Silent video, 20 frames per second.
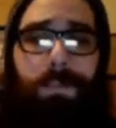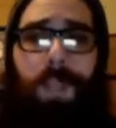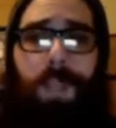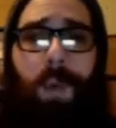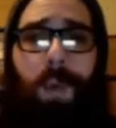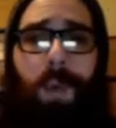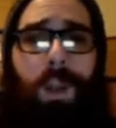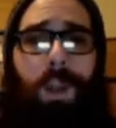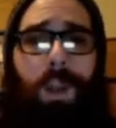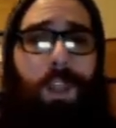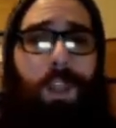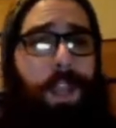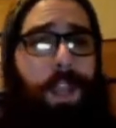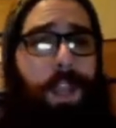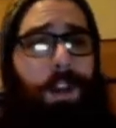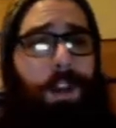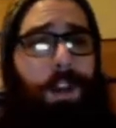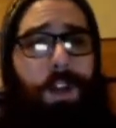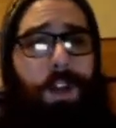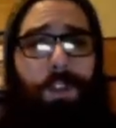I want to
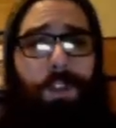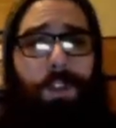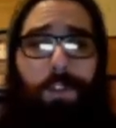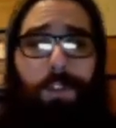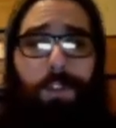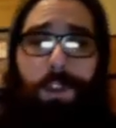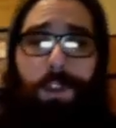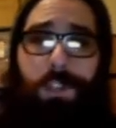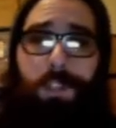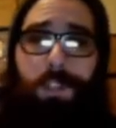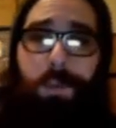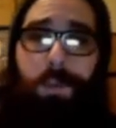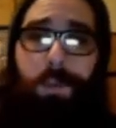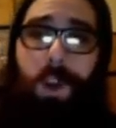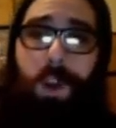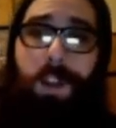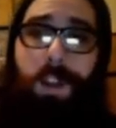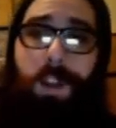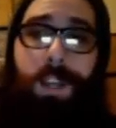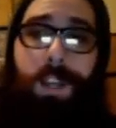thank all of you for your
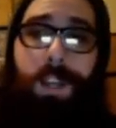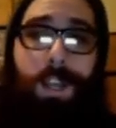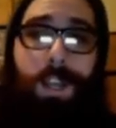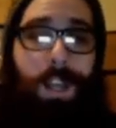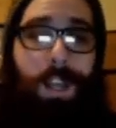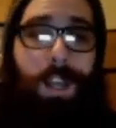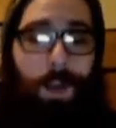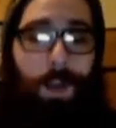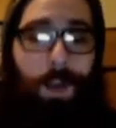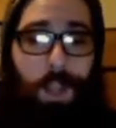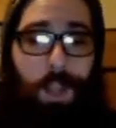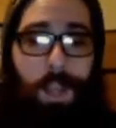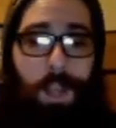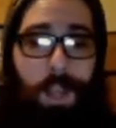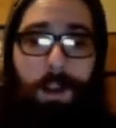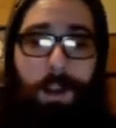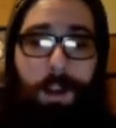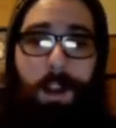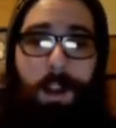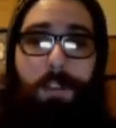support. I want to
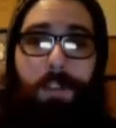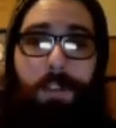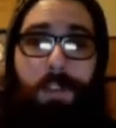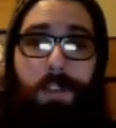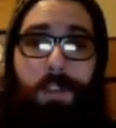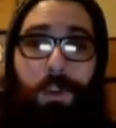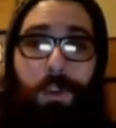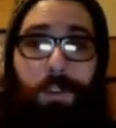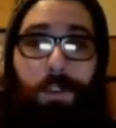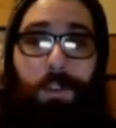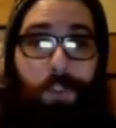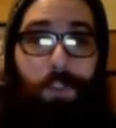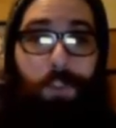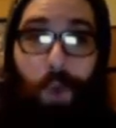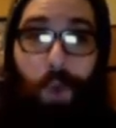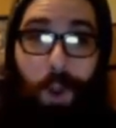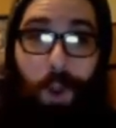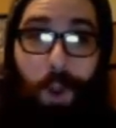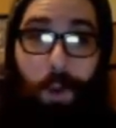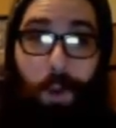thank all of you
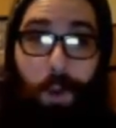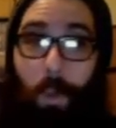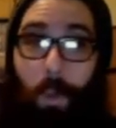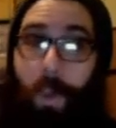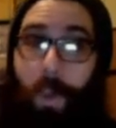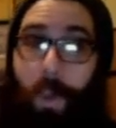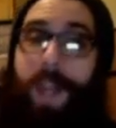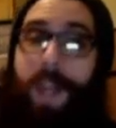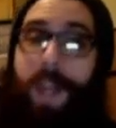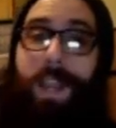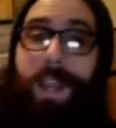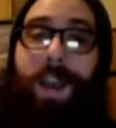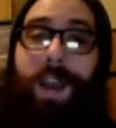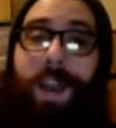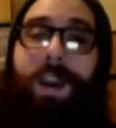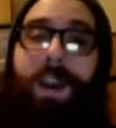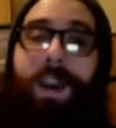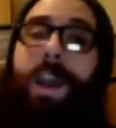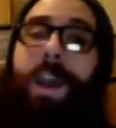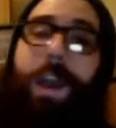for waiting
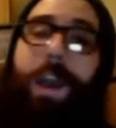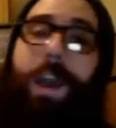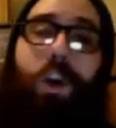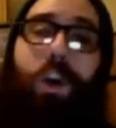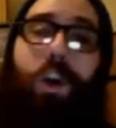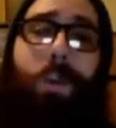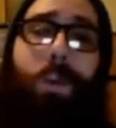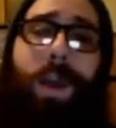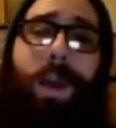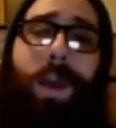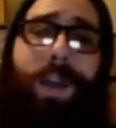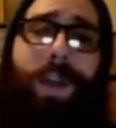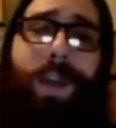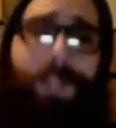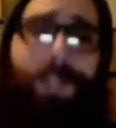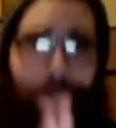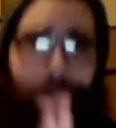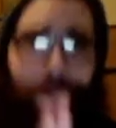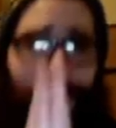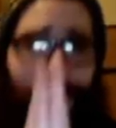out, and I hope I
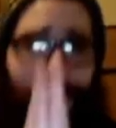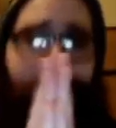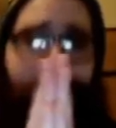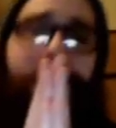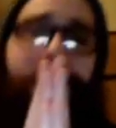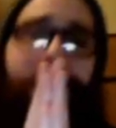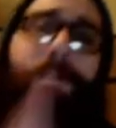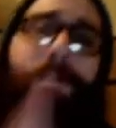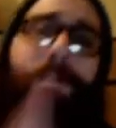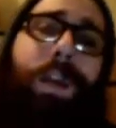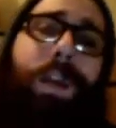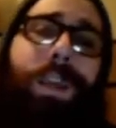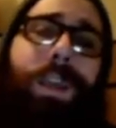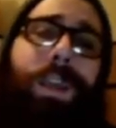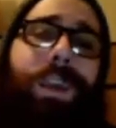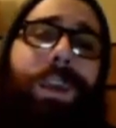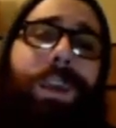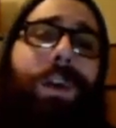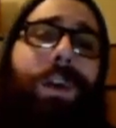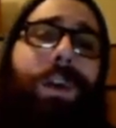haven't lost anybody.
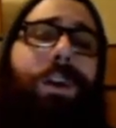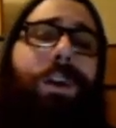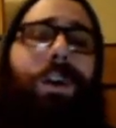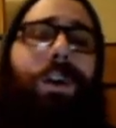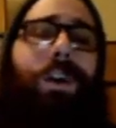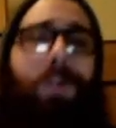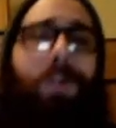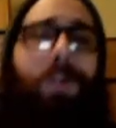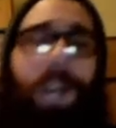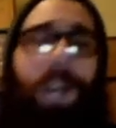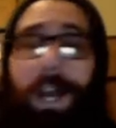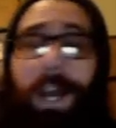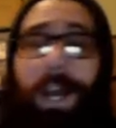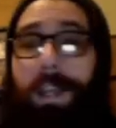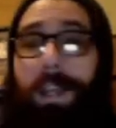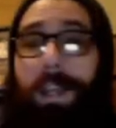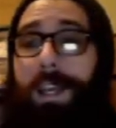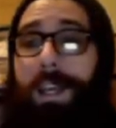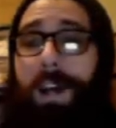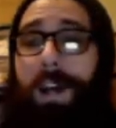Oh, God.
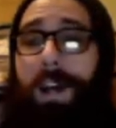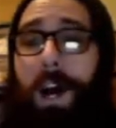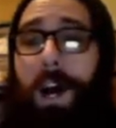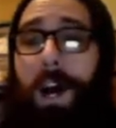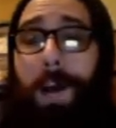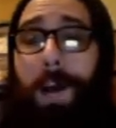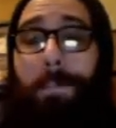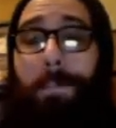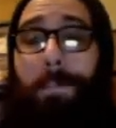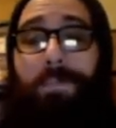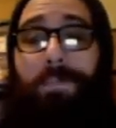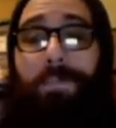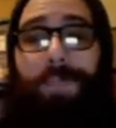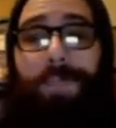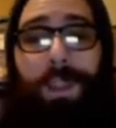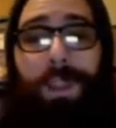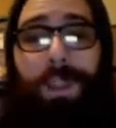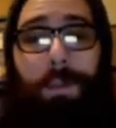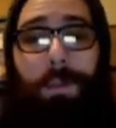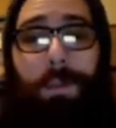
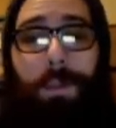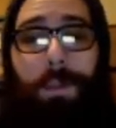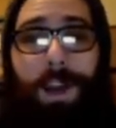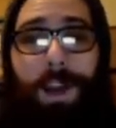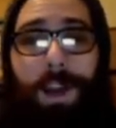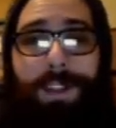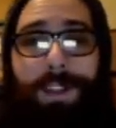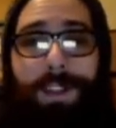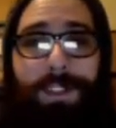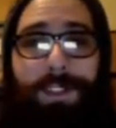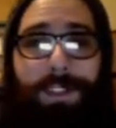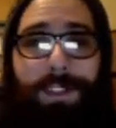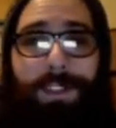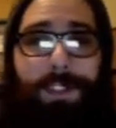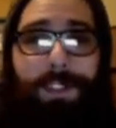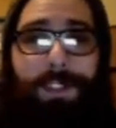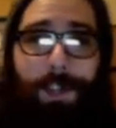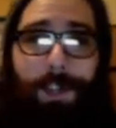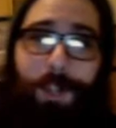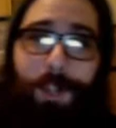But,
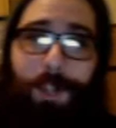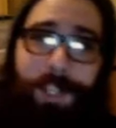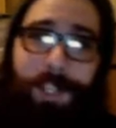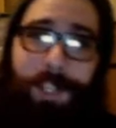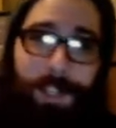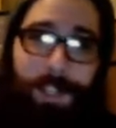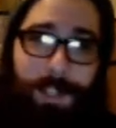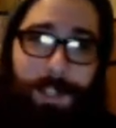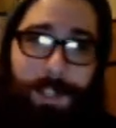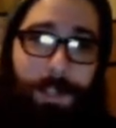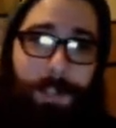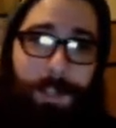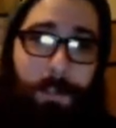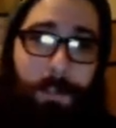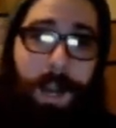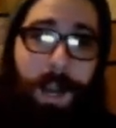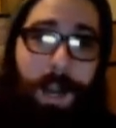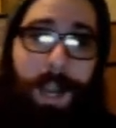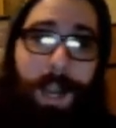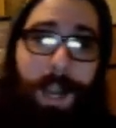so this is
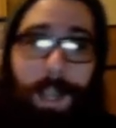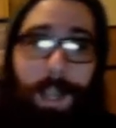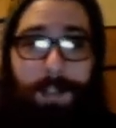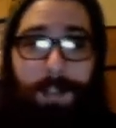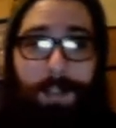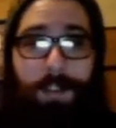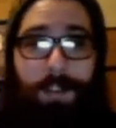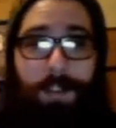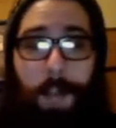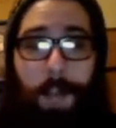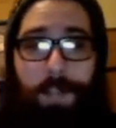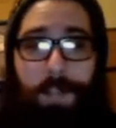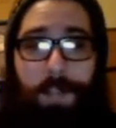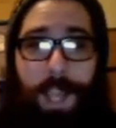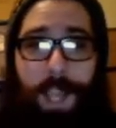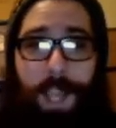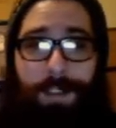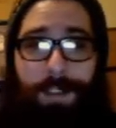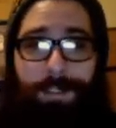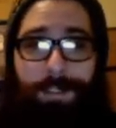my
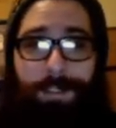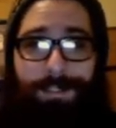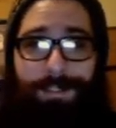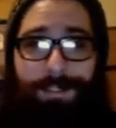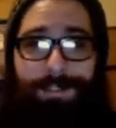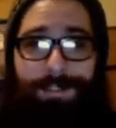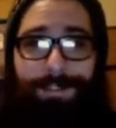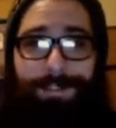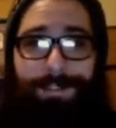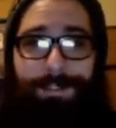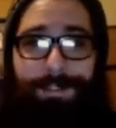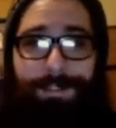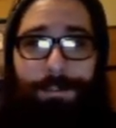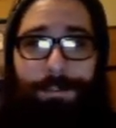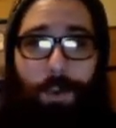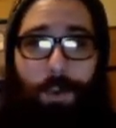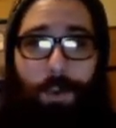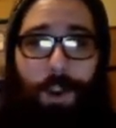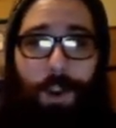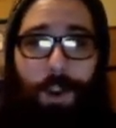update
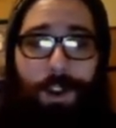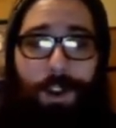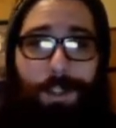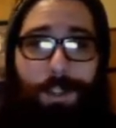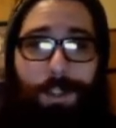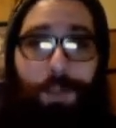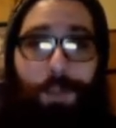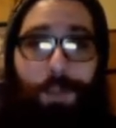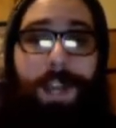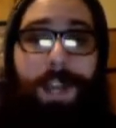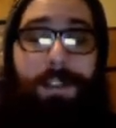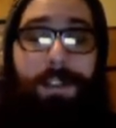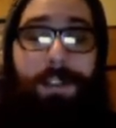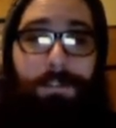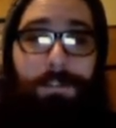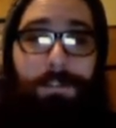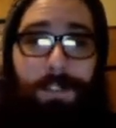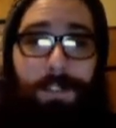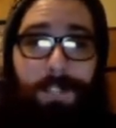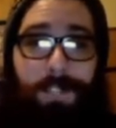for
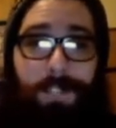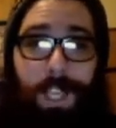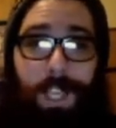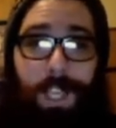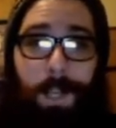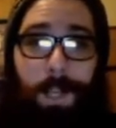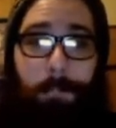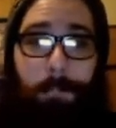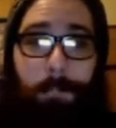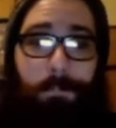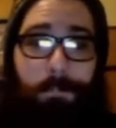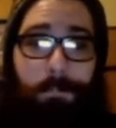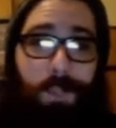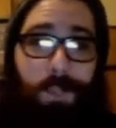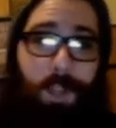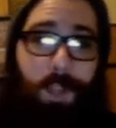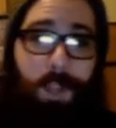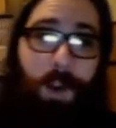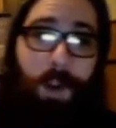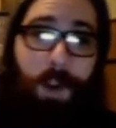2015.
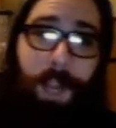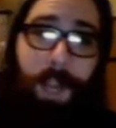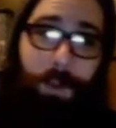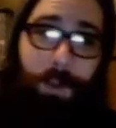So I